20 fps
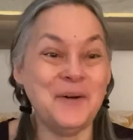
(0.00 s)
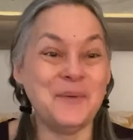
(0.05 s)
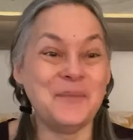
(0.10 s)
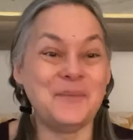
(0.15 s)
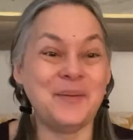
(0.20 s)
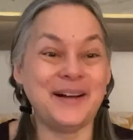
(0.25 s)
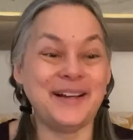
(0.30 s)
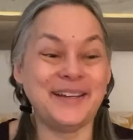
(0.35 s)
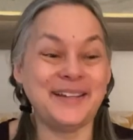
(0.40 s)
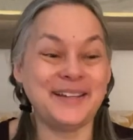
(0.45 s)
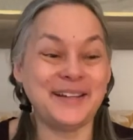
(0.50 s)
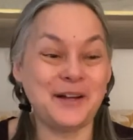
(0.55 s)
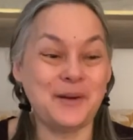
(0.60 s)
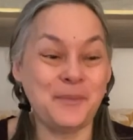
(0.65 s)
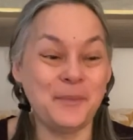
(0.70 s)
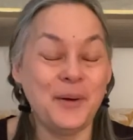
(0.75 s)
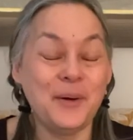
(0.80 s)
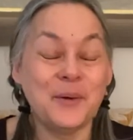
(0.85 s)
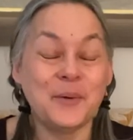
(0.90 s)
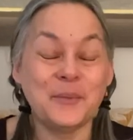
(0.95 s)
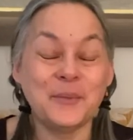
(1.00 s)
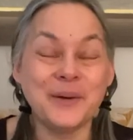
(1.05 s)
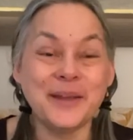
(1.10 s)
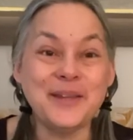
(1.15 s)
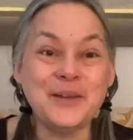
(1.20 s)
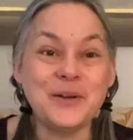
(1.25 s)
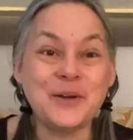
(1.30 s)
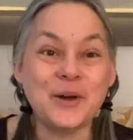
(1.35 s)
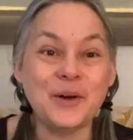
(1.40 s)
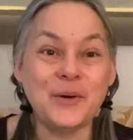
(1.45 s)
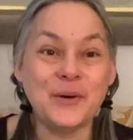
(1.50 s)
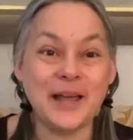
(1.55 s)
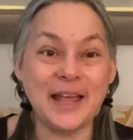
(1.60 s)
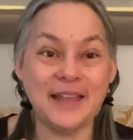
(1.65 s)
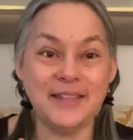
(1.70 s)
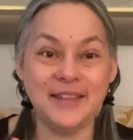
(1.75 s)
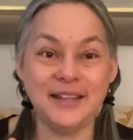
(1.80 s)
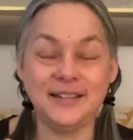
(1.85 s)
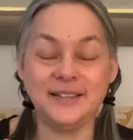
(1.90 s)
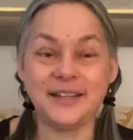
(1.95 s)
But when you go
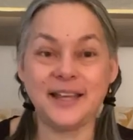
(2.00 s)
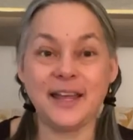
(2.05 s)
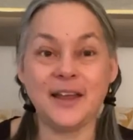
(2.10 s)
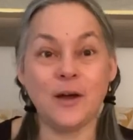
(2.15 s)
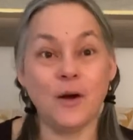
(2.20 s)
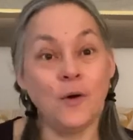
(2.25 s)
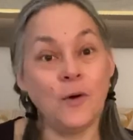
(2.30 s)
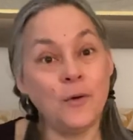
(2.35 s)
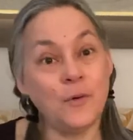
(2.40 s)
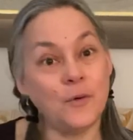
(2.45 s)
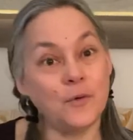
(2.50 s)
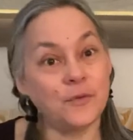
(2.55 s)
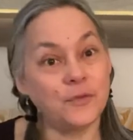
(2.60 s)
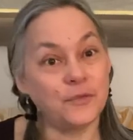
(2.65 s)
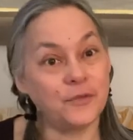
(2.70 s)
and they say, oh,